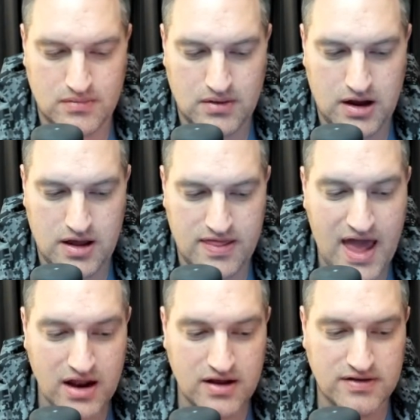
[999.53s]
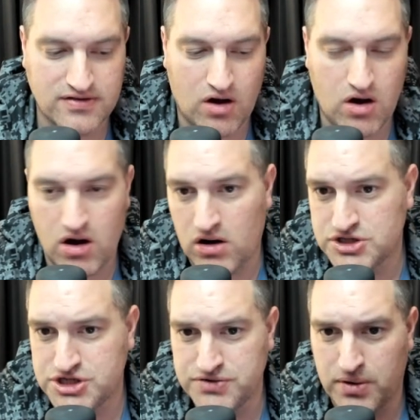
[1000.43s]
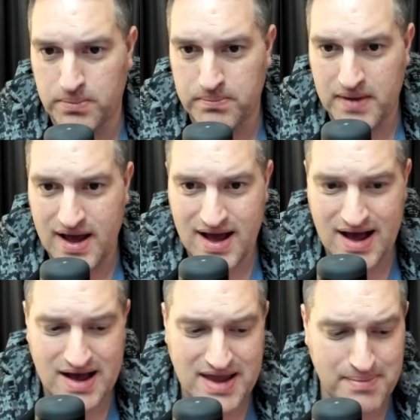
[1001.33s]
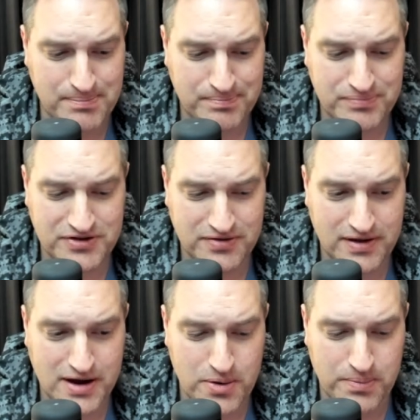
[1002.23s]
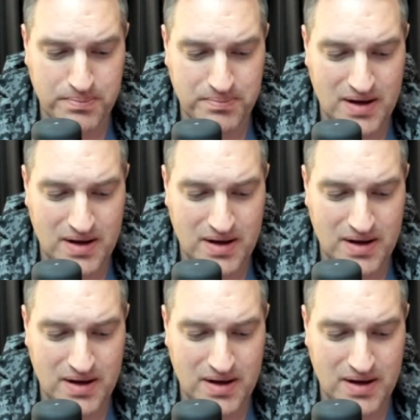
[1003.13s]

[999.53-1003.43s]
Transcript: And that is all she wrote. Yeah, so there you go.